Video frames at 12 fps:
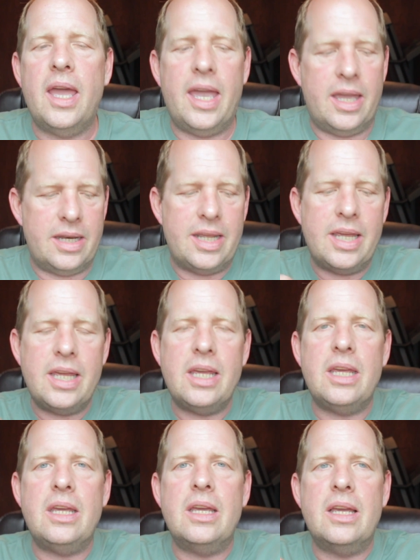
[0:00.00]
And
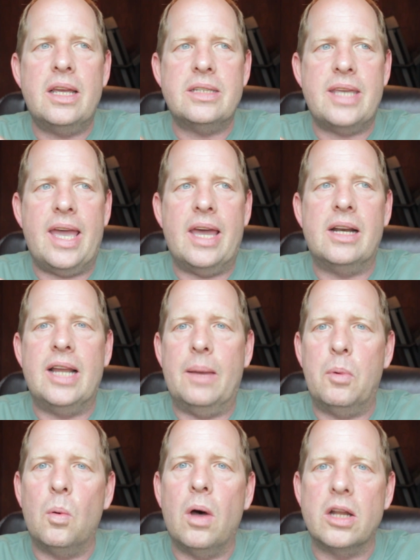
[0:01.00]
he has had an
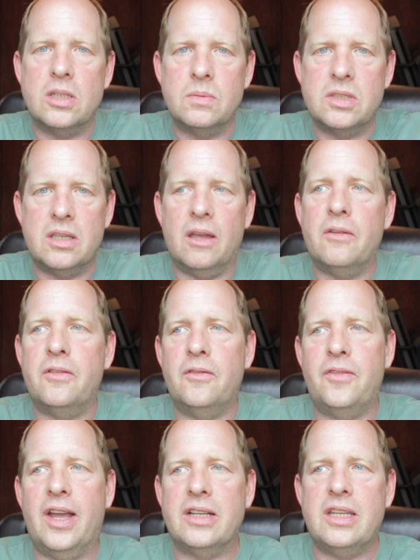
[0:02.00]
Apple Watch himself.
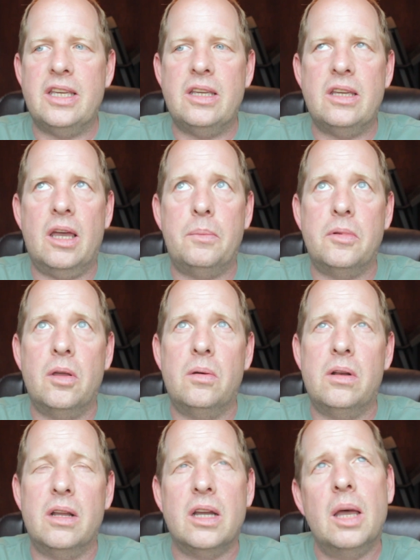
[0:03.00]
In fact, he
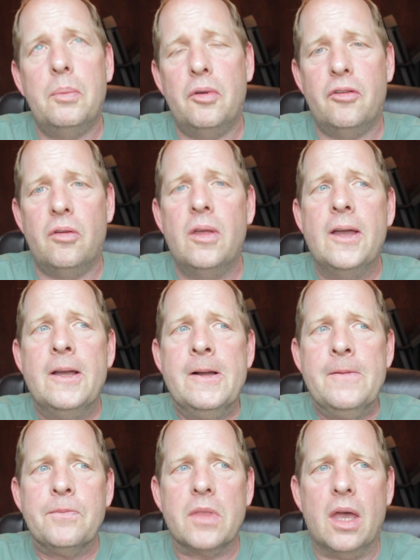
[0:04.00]
uploaded a couple
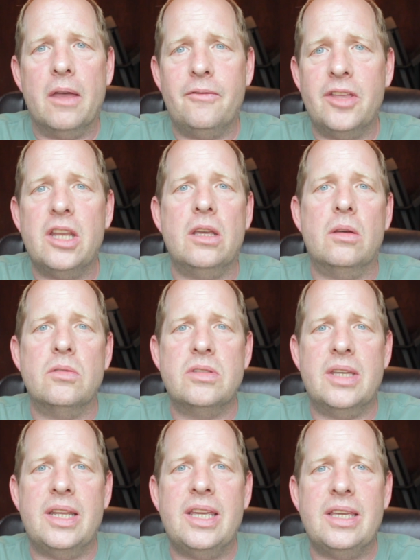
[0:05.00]

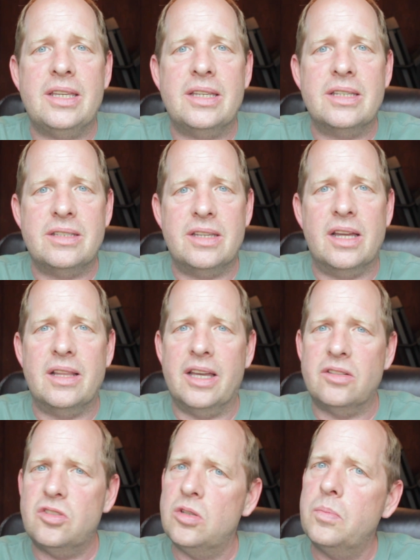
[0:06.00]
videos that he has done,
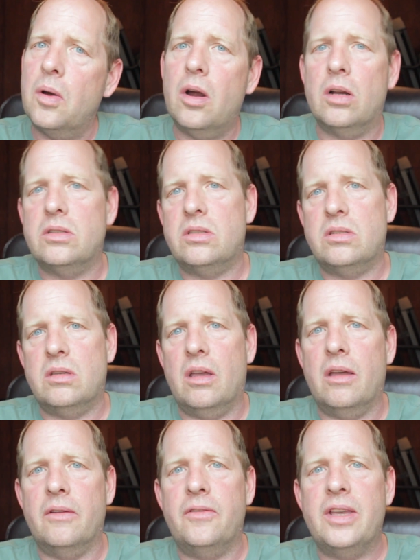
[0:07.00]
like two parts
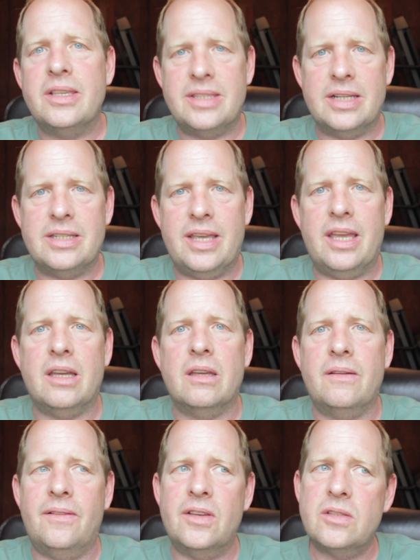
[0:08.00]
of his intake,
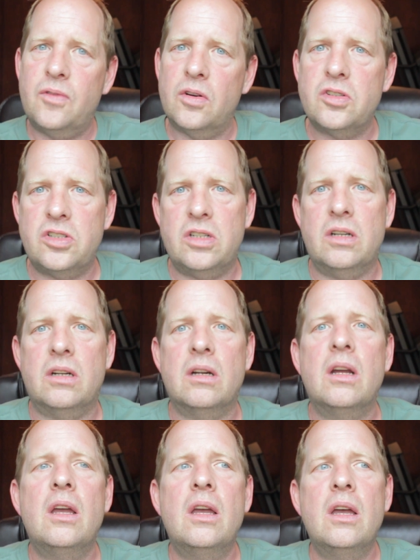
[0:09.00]
his first
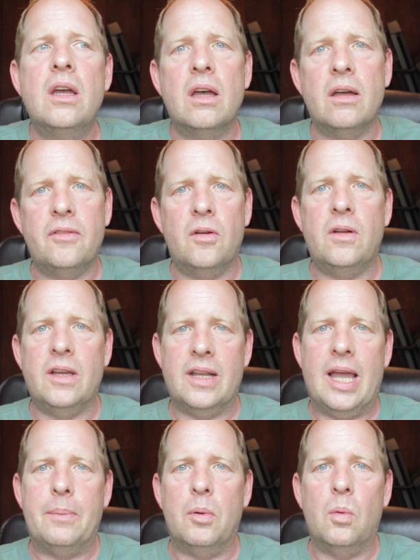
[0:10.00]
year of owning an
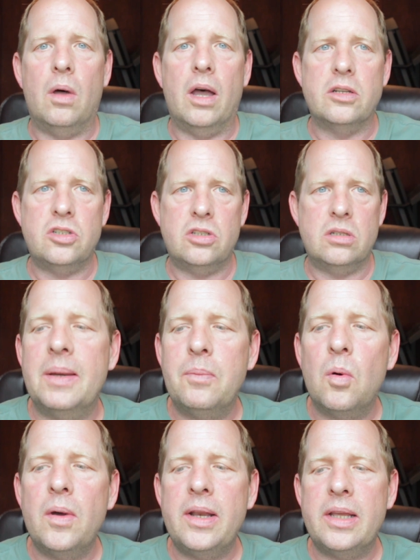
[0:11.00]
Apple Watch. My
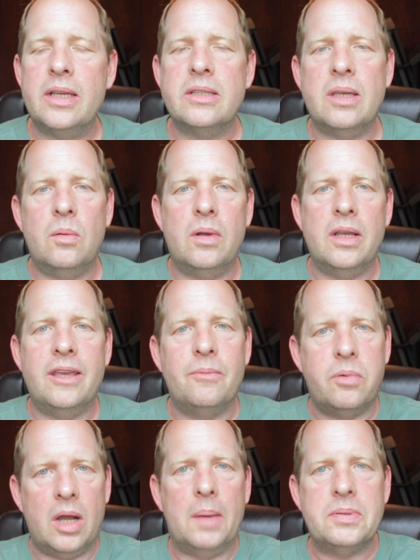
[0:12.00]
point is, I want to
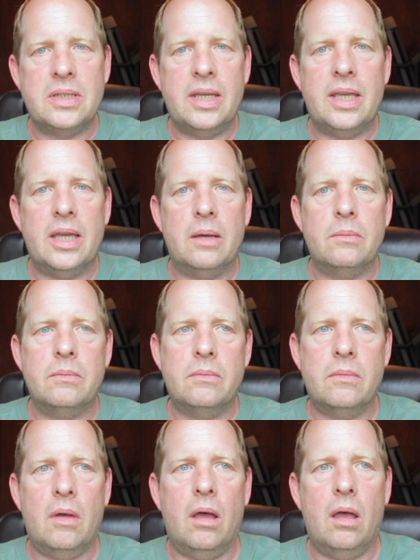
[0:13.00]
give props to him
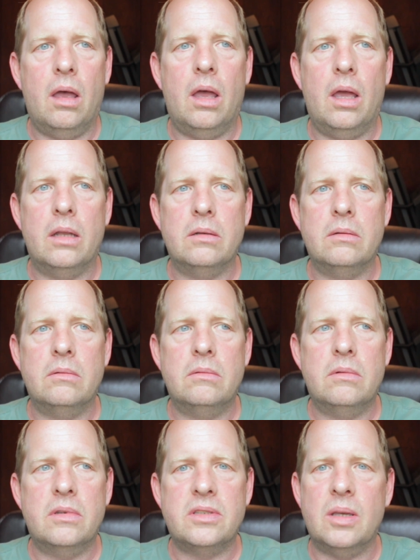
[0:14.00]
on
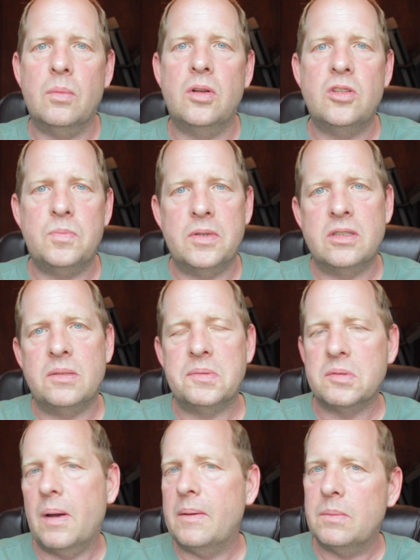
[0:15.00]
someone who's been
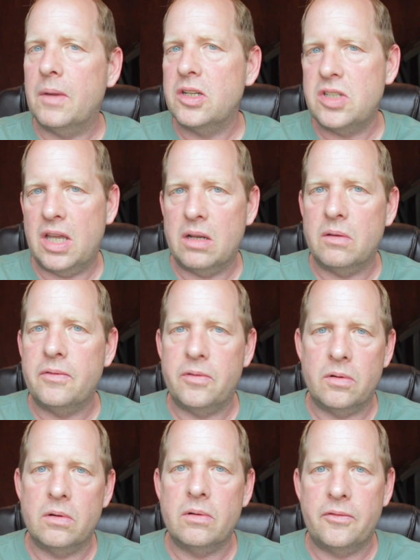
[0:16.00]
subscribed to my channel
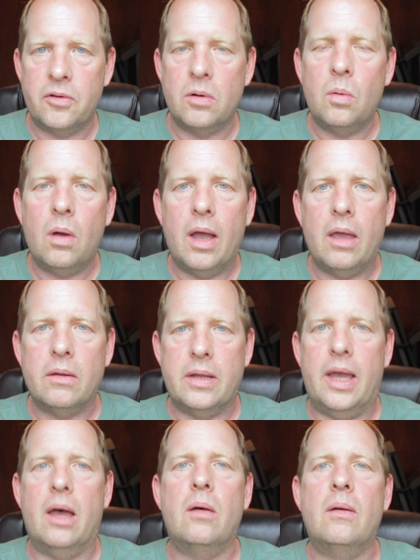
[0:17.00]
for a while
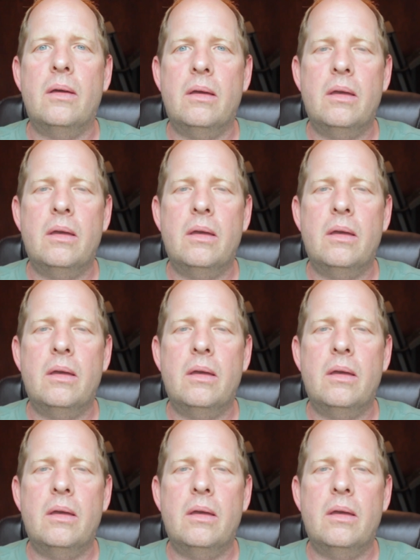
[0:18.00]
now.